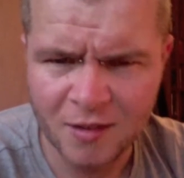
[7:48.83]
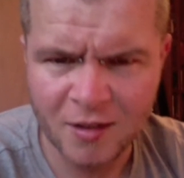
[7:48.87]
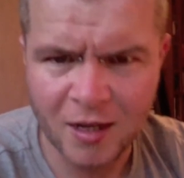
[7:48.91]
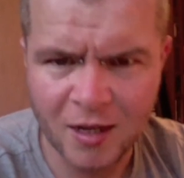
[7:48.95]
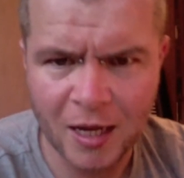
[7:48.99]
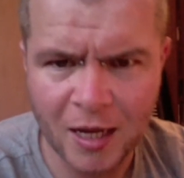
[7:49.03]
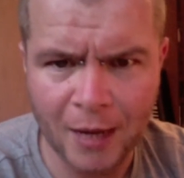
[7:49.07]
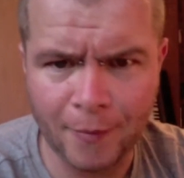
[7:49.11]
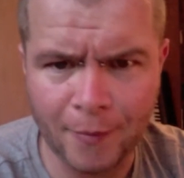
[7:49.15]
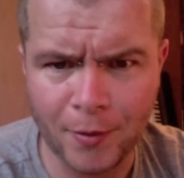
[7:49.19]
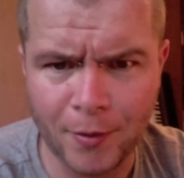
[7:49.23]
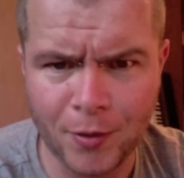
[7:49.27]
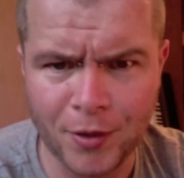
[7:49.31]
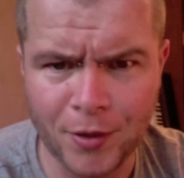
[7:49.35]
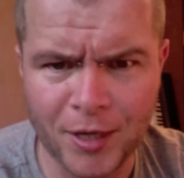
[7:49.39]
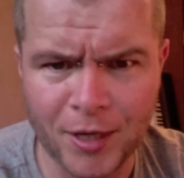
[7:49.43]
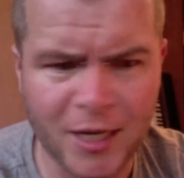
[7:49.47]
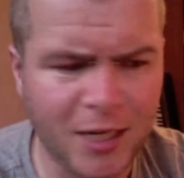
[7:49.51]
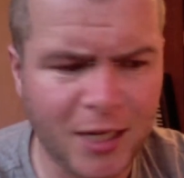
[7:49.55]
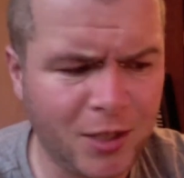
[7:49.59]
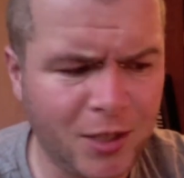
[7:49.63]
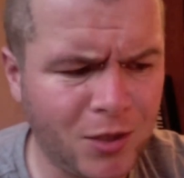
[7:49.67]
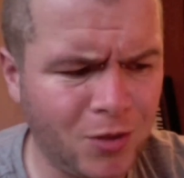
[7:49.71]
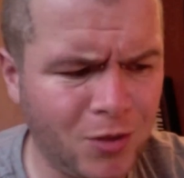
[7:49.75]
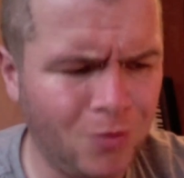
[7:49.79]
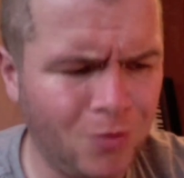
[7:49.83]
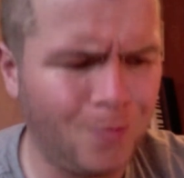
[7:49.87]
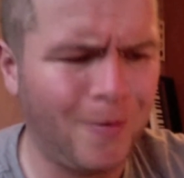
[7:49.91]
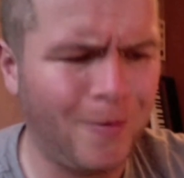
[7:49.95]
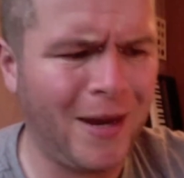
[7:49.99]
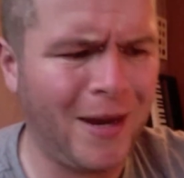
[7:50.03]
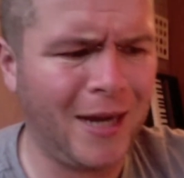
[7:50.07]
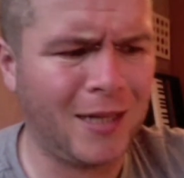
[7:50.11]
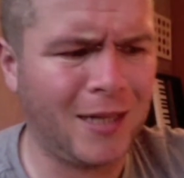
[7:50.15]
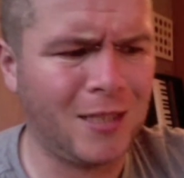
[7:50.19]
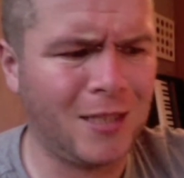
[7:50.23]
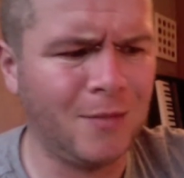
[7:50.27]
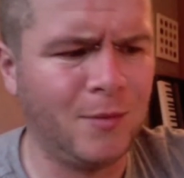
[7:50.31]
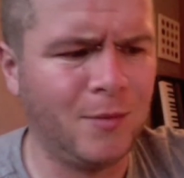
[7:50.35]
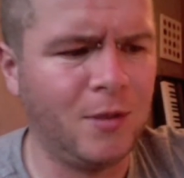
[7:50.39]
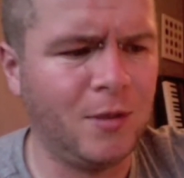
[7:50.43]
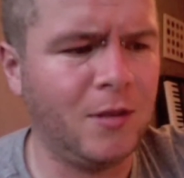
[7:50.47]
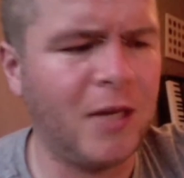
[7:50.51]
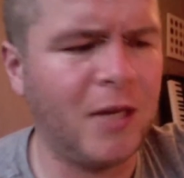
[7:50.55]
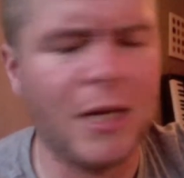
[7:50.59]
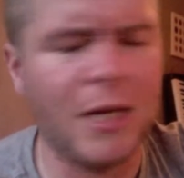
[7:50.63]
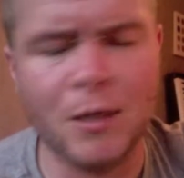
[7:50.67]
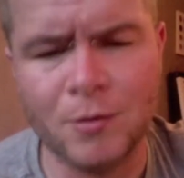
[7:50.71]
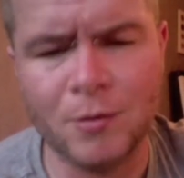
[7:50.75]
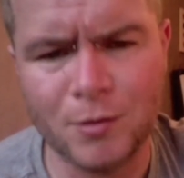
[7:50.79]
I'm gonna get you, Maximal.
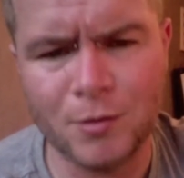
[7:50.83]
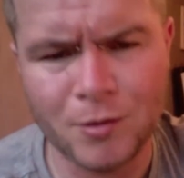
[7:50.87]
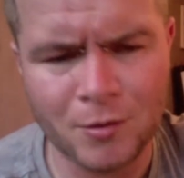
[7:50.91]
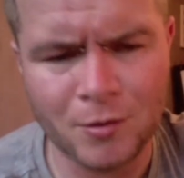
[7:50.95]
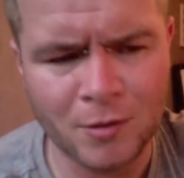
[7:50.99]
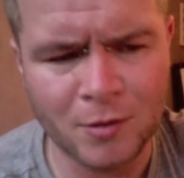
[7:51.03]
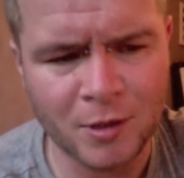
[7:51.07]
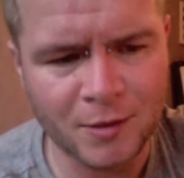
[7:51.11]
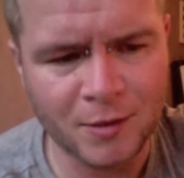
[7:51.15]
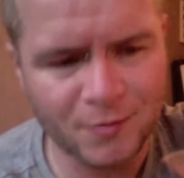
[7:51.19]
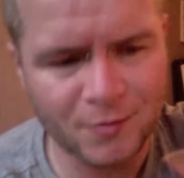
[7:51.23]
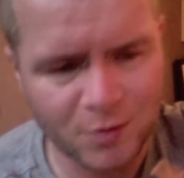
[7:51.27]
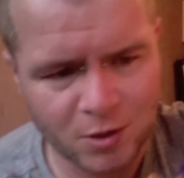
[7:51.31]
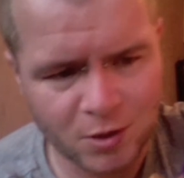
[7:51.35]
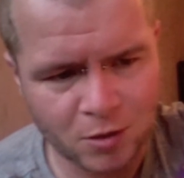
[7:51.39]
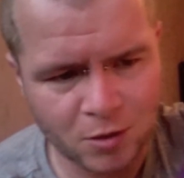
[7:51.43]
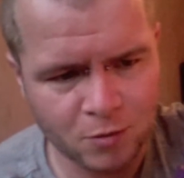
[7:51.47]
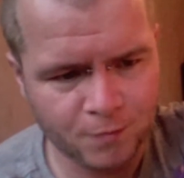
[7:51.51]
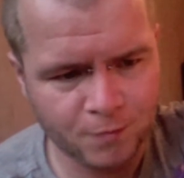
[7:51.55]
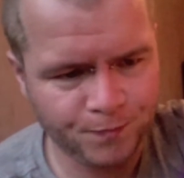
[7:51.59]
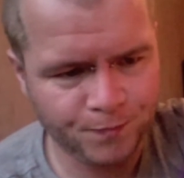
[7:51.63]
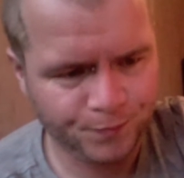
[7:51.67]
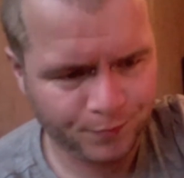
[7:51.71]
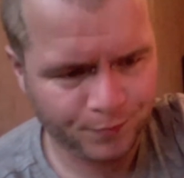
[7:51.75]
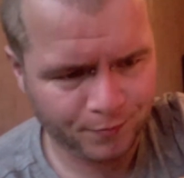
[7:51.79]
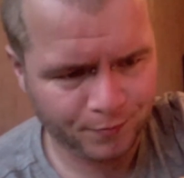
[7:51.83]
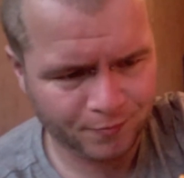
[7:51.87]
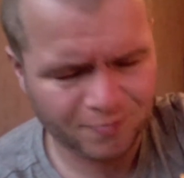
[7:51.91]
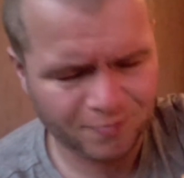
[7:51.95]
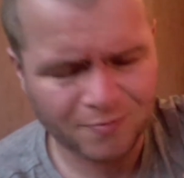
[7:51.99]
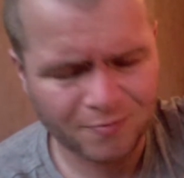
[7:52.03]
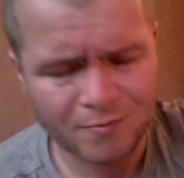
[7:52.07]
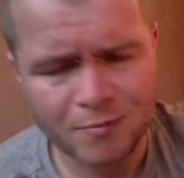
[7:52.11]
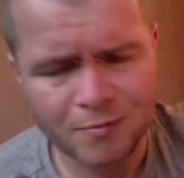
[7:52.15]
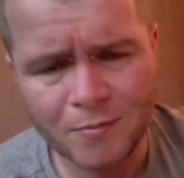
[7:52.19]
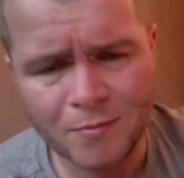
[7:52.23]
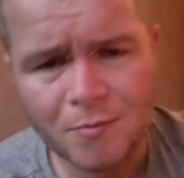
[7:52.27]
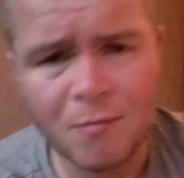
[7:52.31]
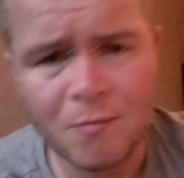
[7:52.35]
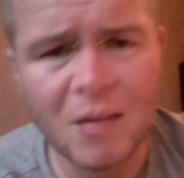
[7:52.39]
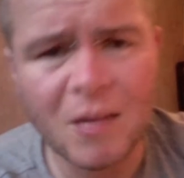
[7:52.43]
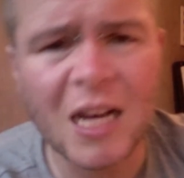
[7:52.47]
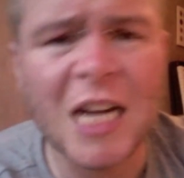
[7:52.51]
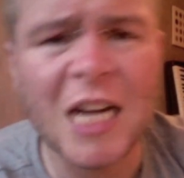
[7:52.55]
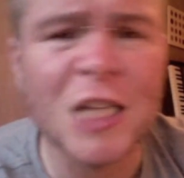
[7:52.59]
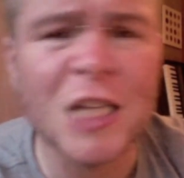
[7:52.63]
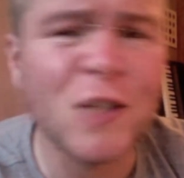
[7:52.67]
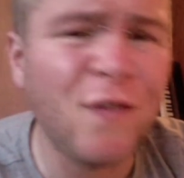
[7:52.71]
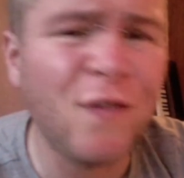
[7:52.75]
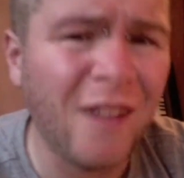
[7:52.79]
I don't do that, so
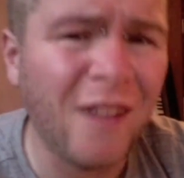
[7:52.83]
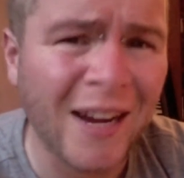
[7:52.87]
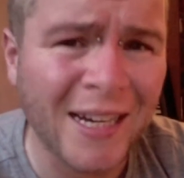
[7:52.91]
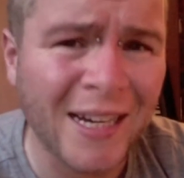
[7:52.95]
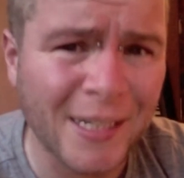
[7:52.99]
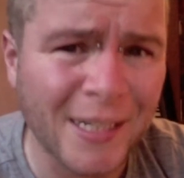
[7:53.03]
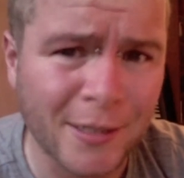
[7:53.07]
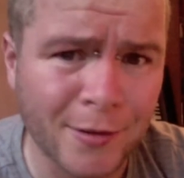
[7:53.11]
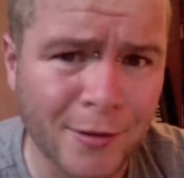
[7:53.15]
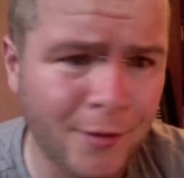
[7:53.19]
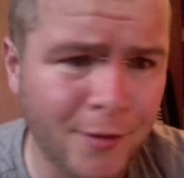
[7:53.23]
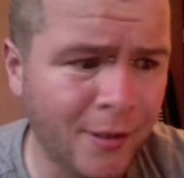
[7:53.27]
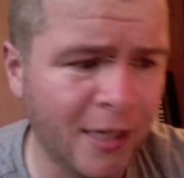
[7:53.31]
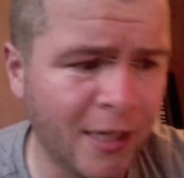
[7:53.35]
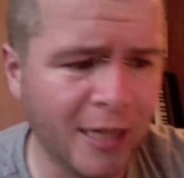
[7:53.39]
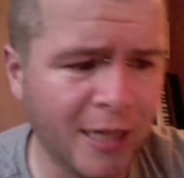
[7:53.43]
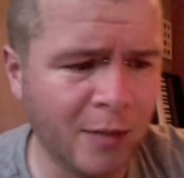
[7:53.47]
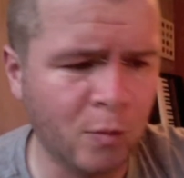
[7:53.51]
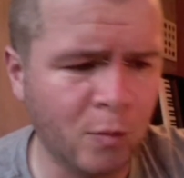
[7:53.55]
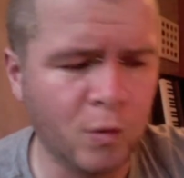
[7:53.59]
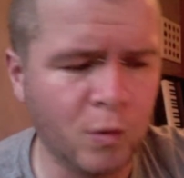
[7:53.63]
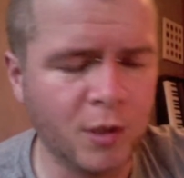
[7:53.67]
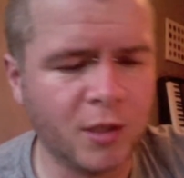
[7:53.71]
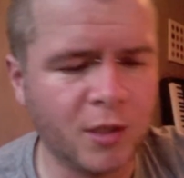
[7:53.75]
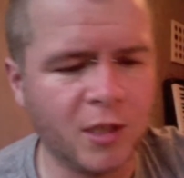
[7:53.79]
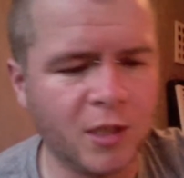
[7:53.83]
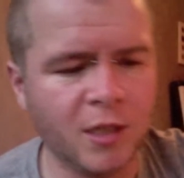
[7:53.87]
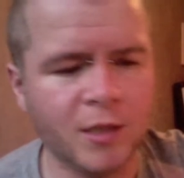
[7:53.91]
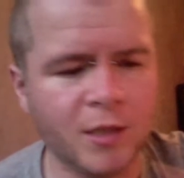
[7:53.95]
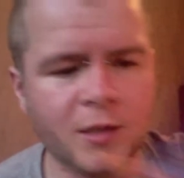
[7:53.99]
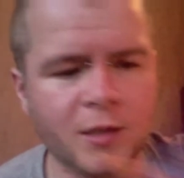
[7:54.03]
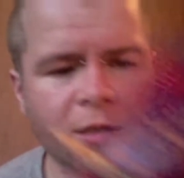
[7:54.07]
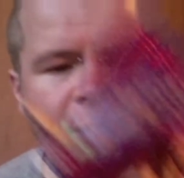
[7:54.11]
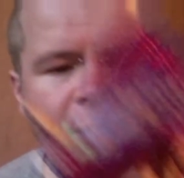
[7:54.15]
it's fine to do that. In which case,